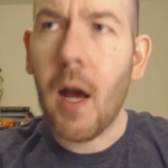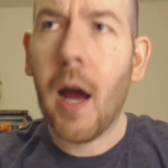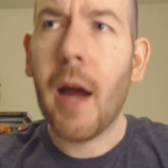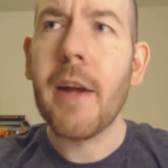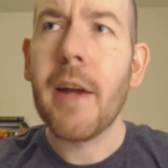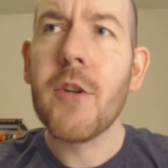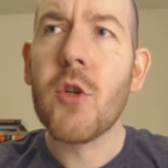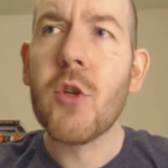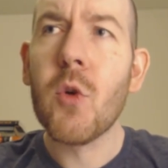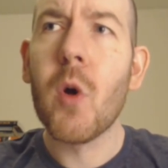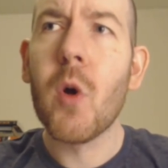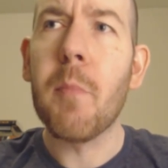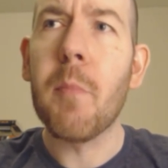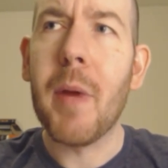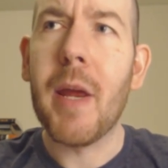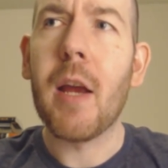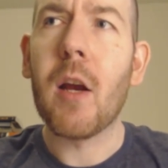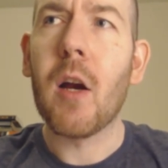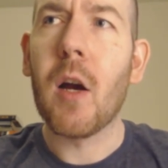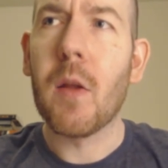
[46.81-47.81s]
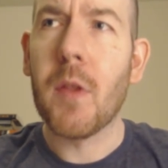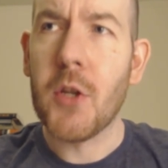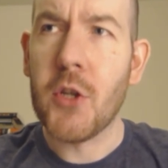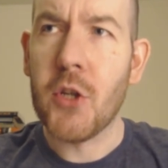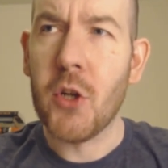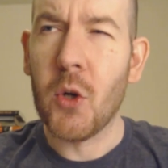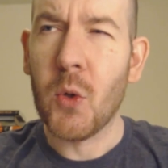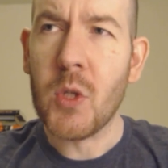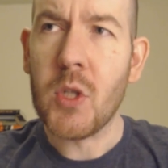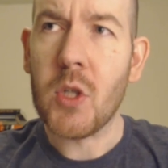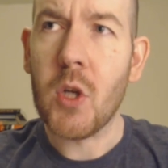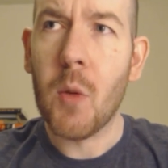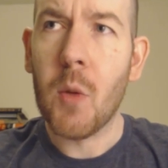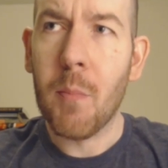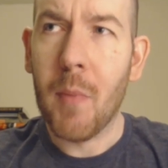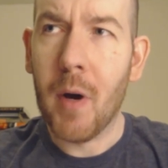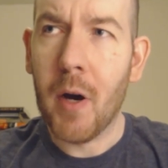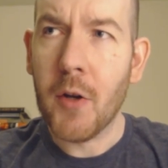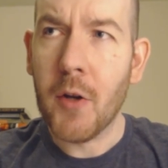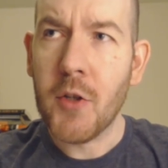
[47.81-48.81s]
I enjoyed being on the show so
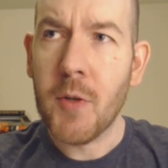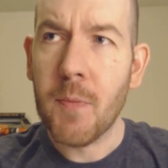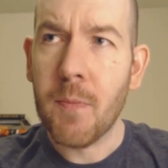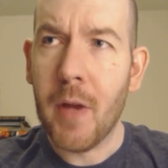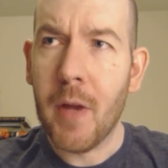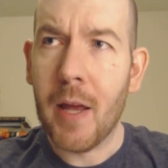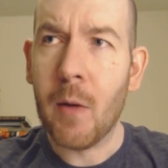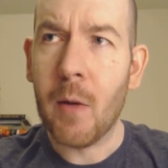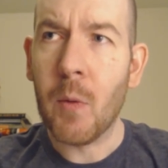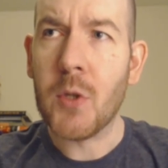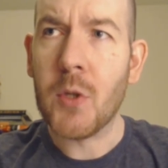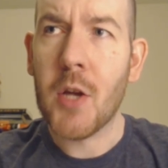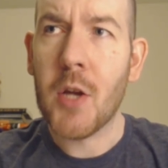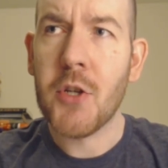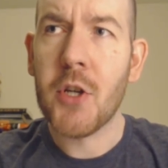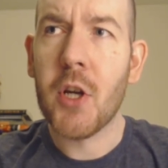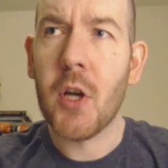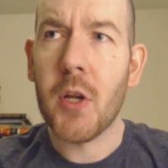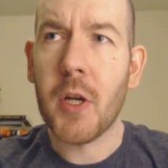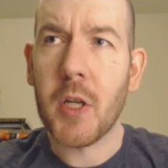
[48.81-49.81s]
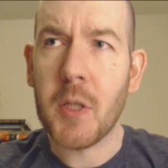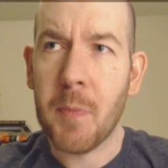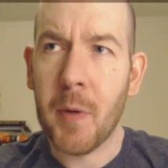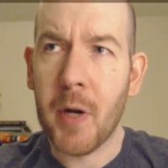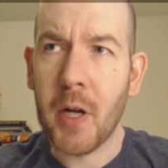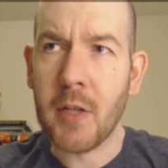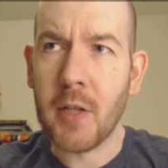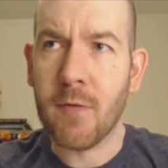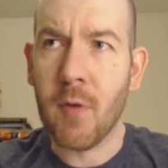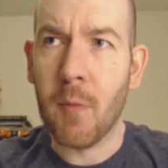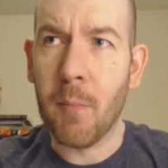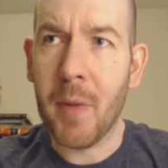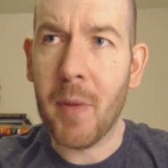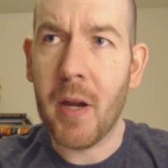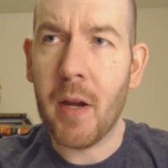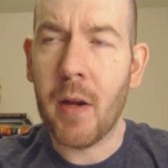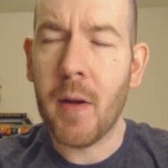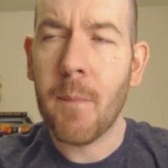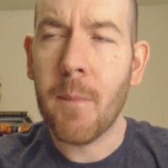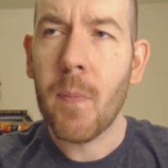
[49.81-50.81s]
much, and it was such a good experience for
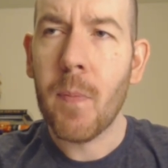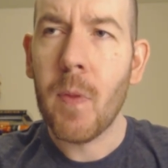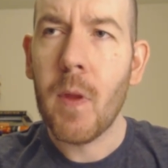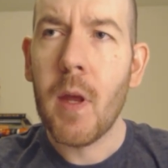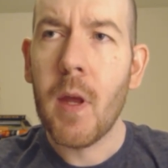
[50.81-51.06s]
me,